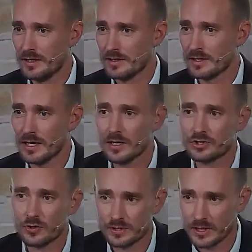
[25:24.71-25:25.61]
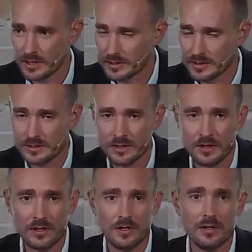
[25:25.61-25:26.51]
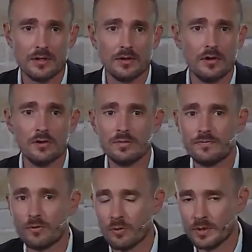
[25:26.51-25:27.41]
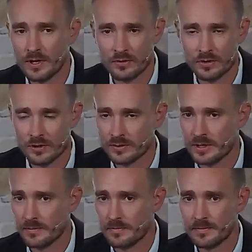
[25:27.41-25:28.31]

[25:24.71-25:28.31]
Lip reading: that God chose us long before we ever chose him.